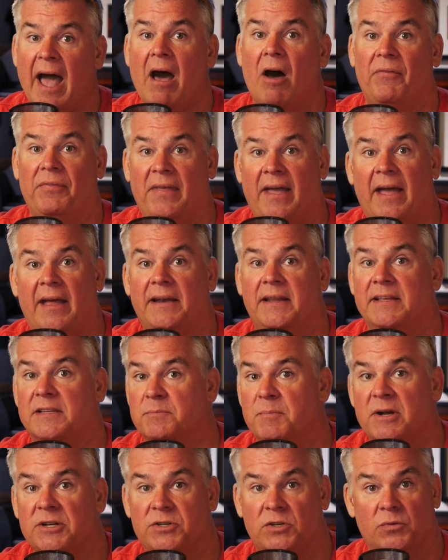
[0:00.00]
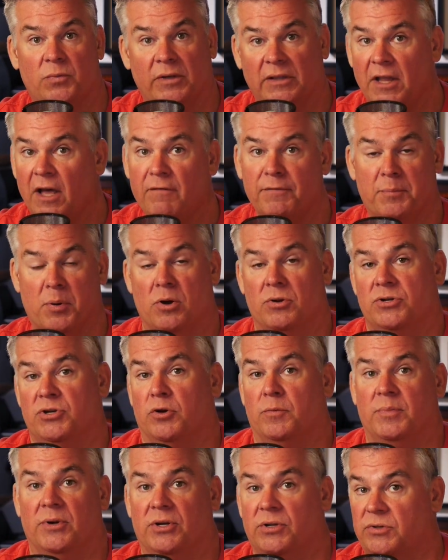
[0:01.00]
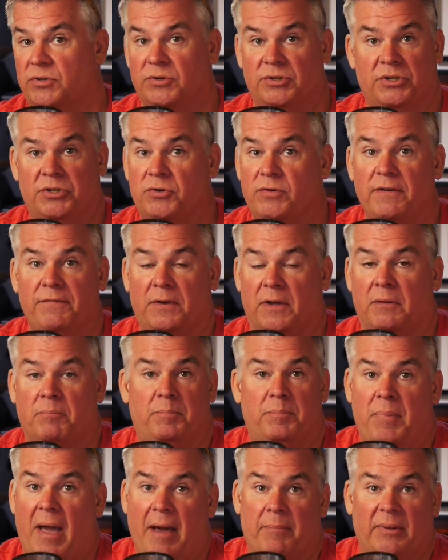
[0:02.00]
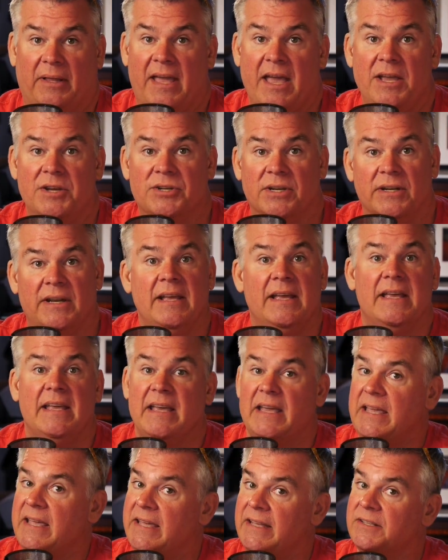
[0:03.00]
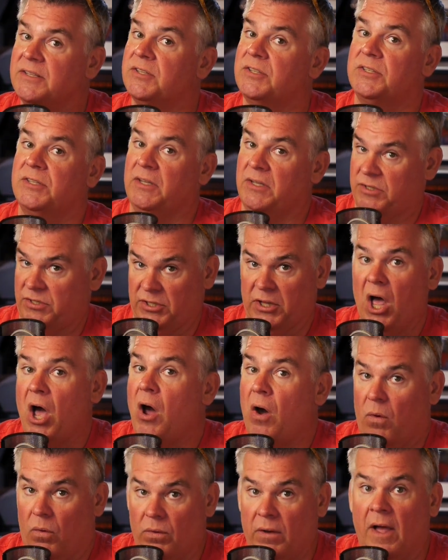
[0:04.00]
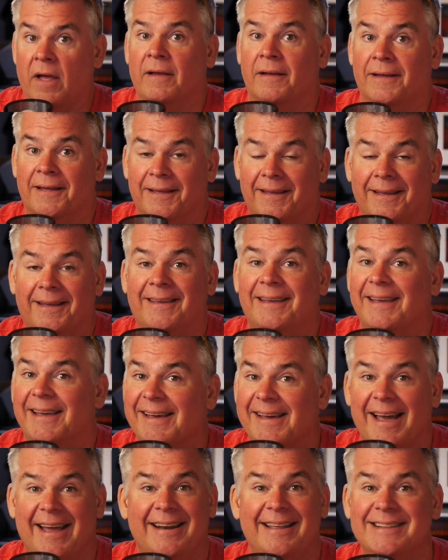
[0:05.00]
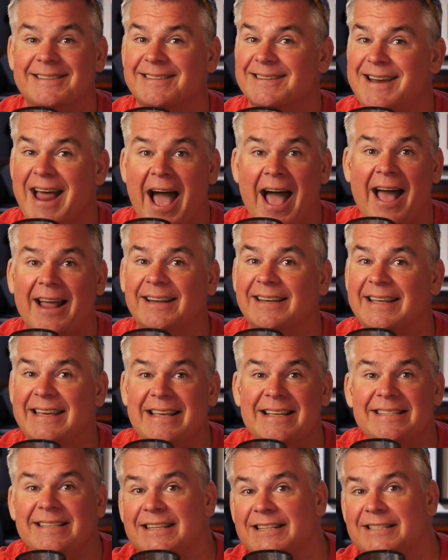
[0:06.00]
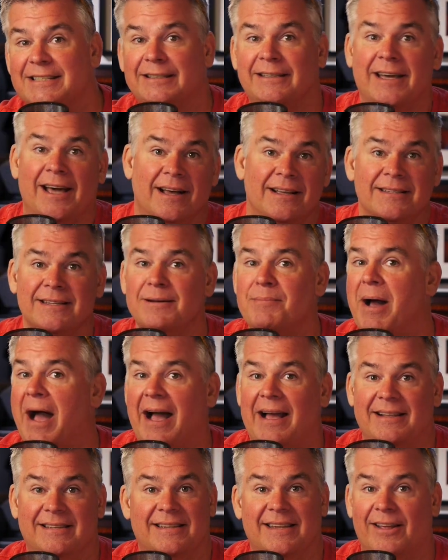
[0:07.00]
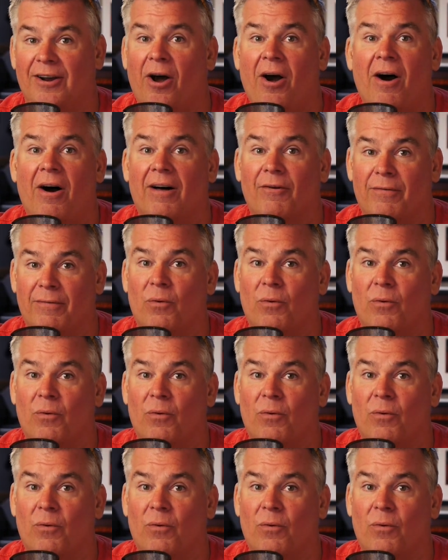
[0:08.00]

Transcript: out that as much as we love ProShow Producer, it's a terrific application, it's slow and it's not easy to customize at all.